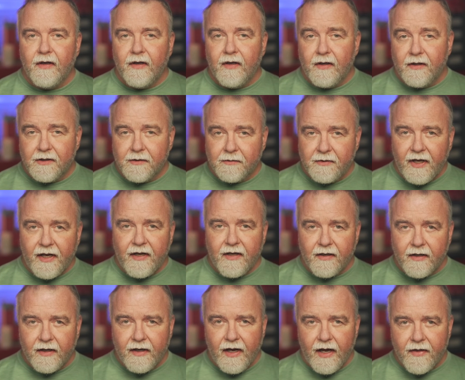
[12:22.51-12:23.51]
So
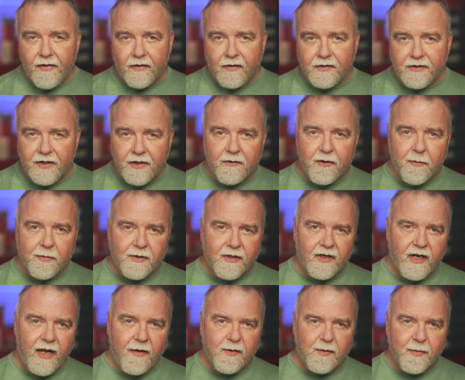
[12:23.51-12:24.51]
taken together, cgroups
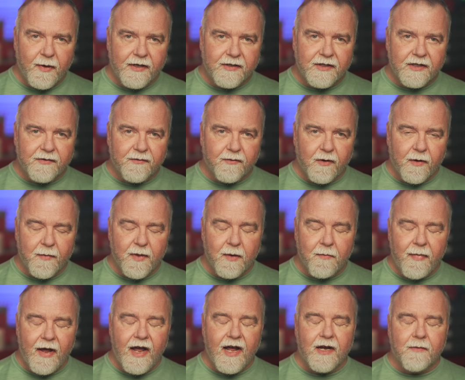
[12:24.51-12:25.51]
and namespaces form the
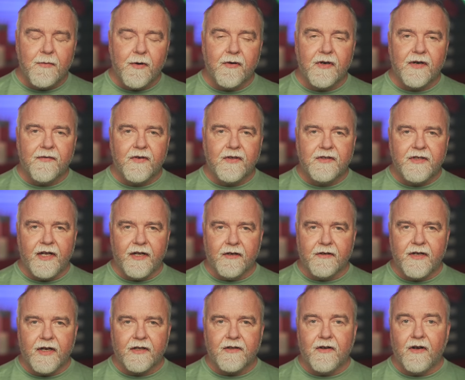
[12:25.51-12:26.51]
backbone of container
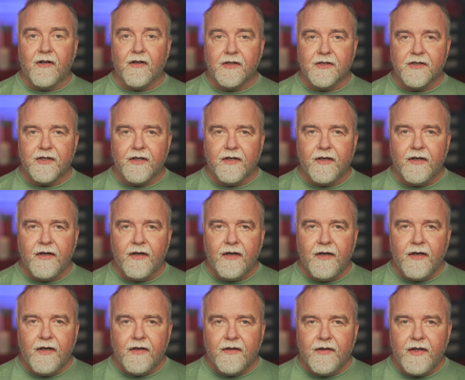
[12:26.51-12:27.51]
technology.
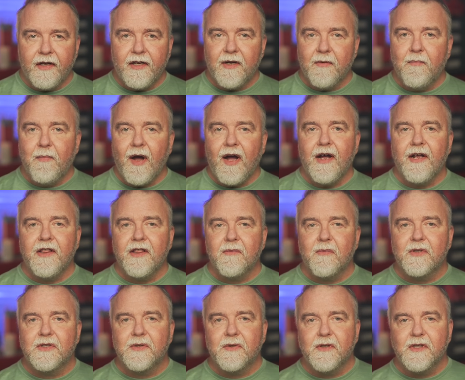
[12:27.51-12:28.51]
They combine the
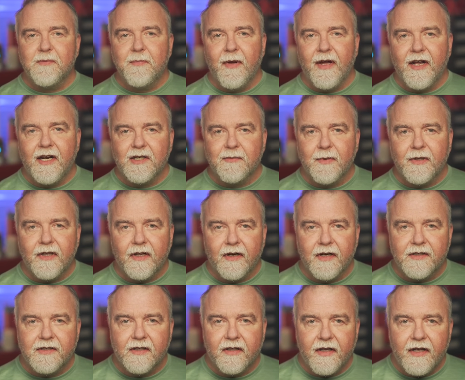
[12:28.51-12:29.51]
resource management and
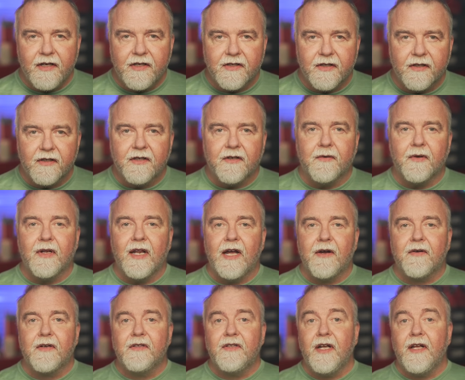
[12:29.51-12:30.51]
isolation to allow
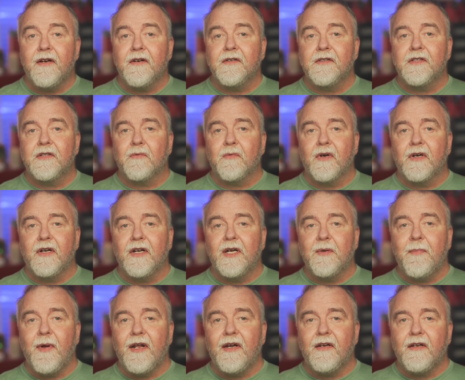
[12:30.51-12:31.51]
containers to run
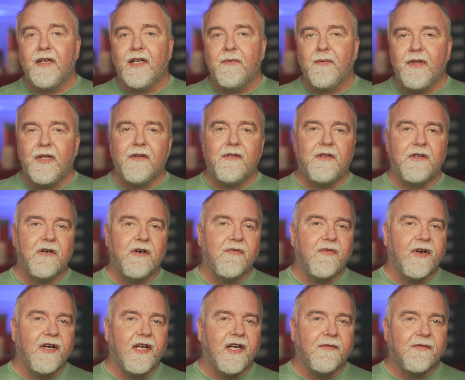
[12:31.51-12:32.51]
independently without the
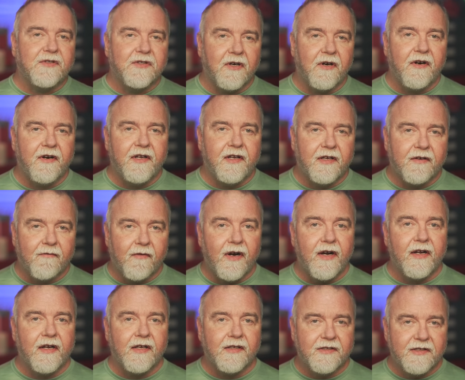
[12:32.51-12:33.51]
overhead of starting and
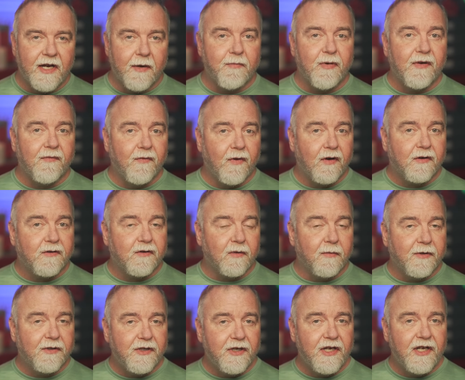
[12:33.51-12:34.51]
running a separate virtual
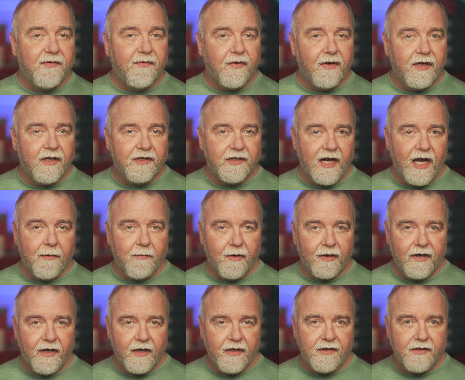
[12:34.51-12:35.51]
machine for each
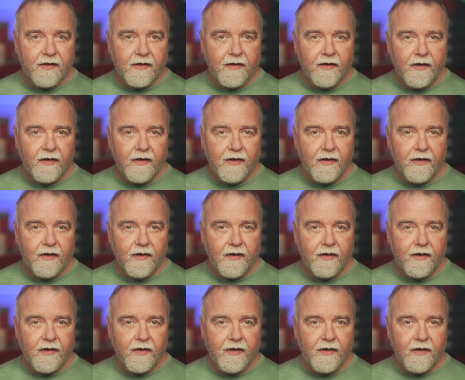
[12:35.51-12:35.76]
application.